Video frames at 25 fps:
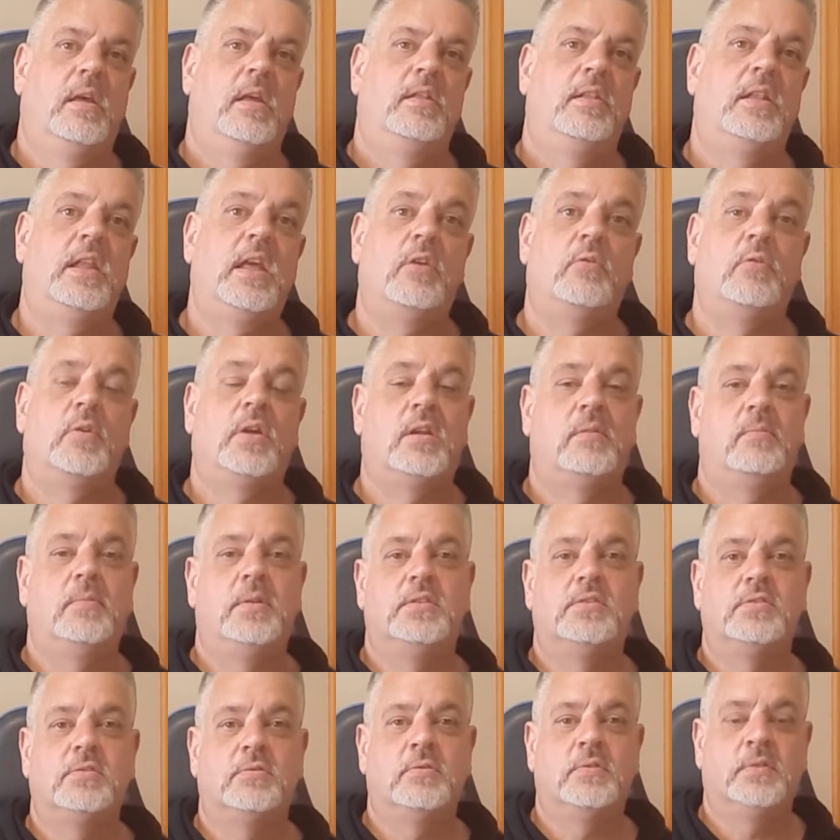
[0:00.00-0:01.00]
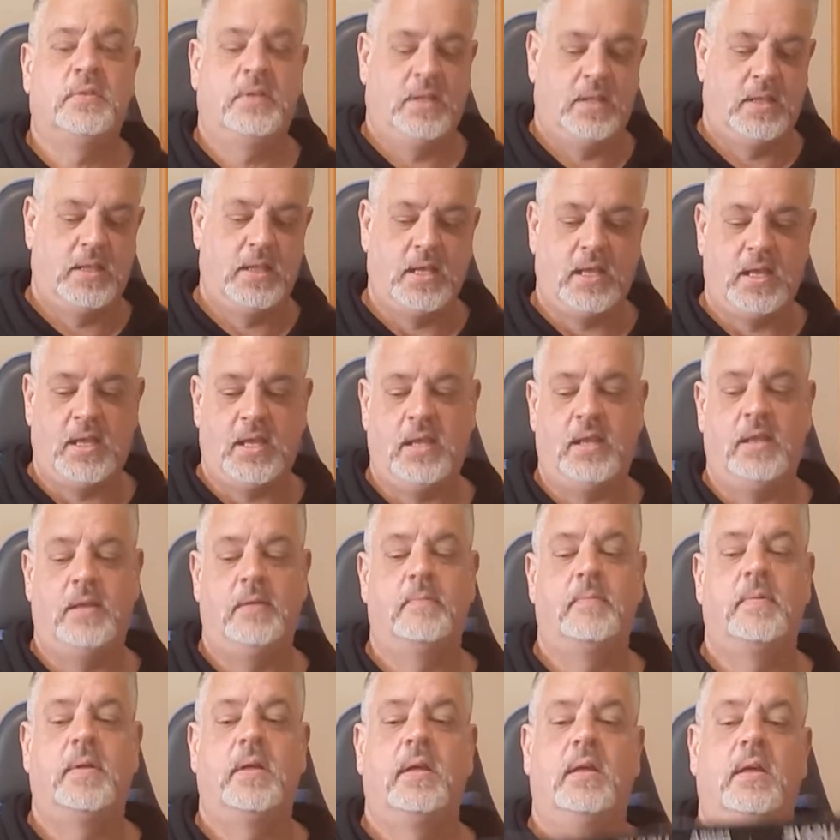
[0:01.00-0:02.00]
Now we're going to be doing the
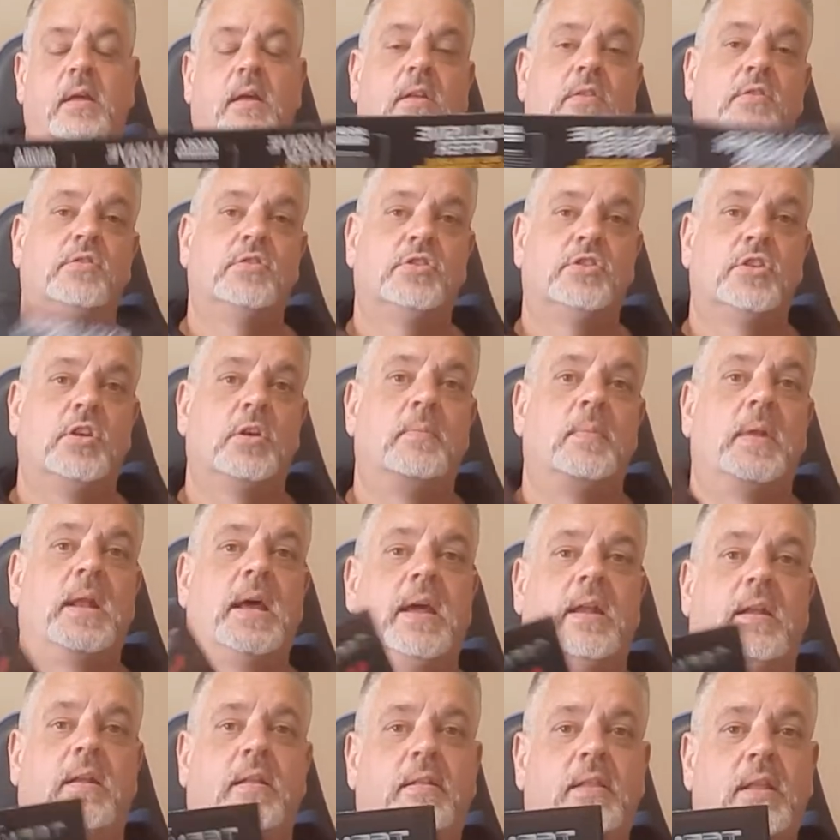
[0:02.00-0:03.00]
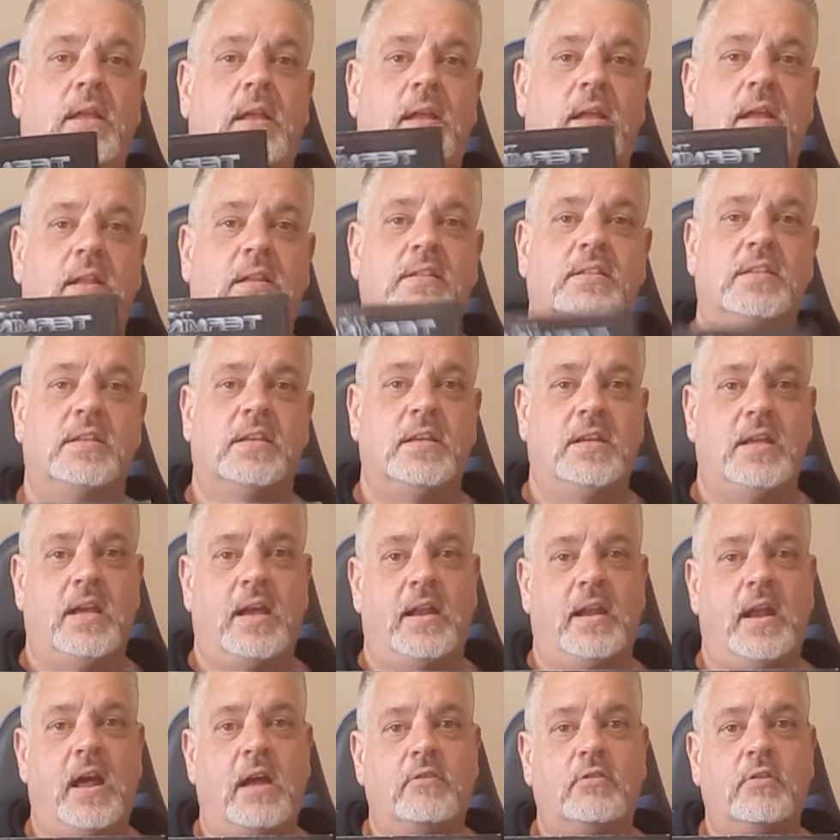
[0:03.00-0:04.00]
Terminator, the
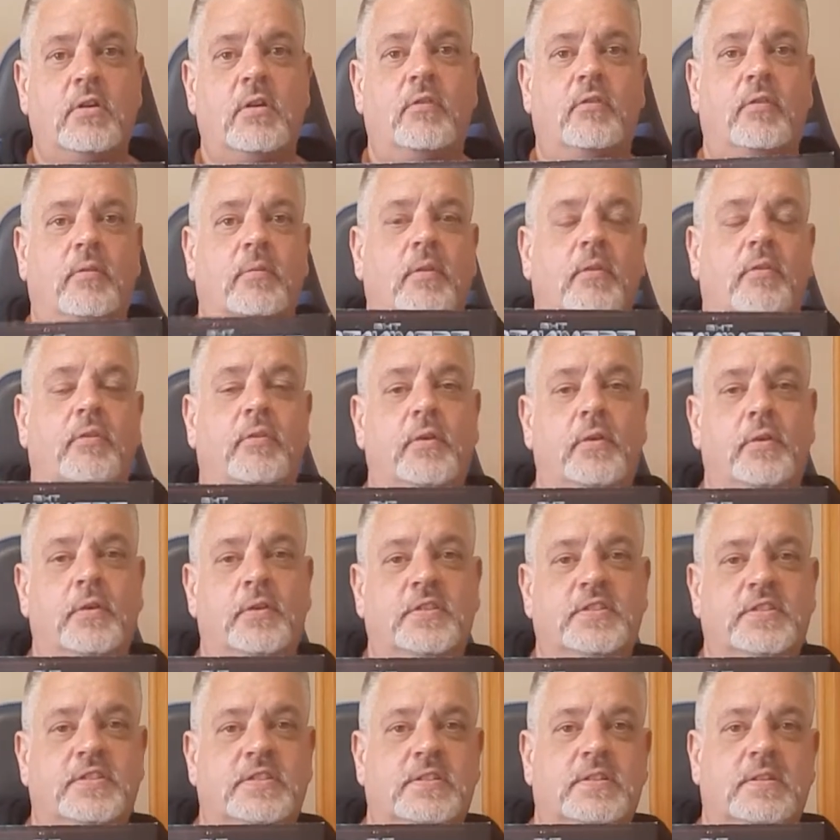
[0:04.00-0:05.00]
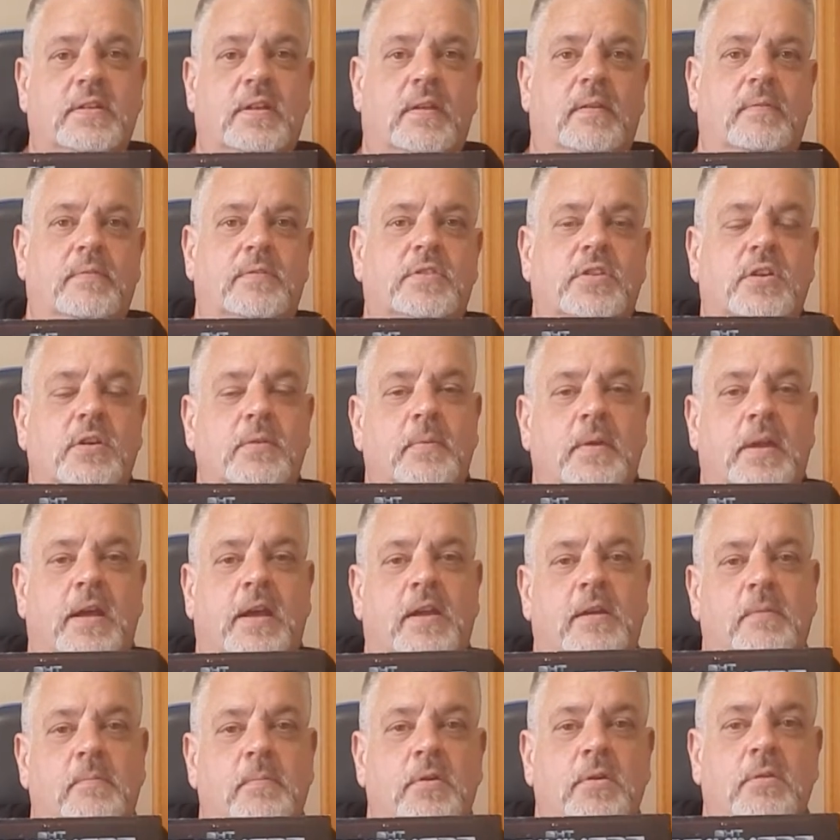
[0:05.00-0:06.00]
T800 from the first
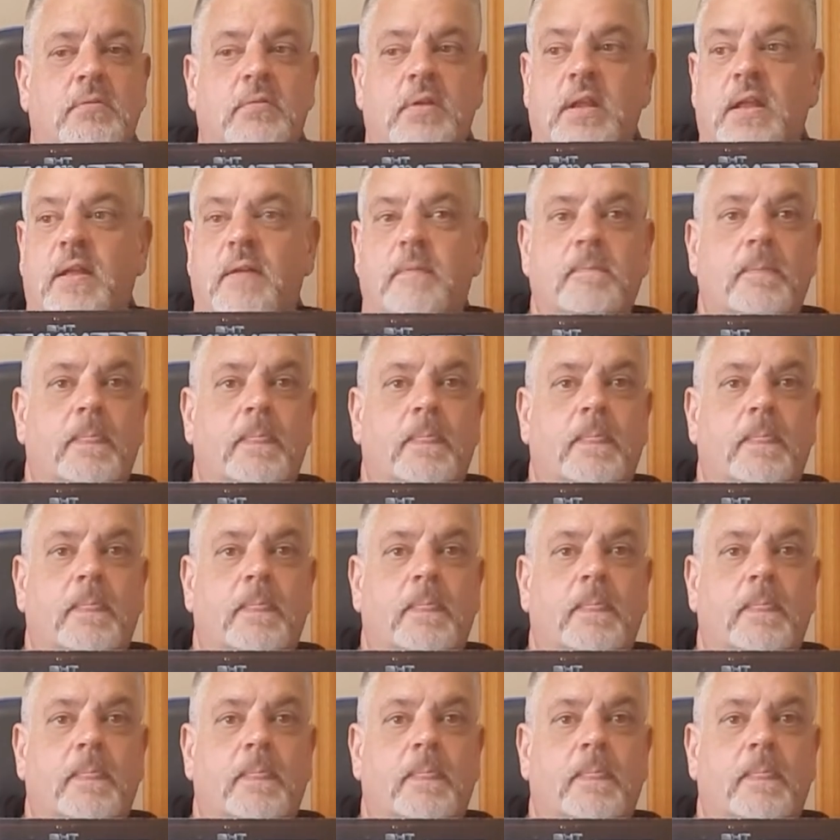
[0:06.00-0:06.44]
Terminator movie.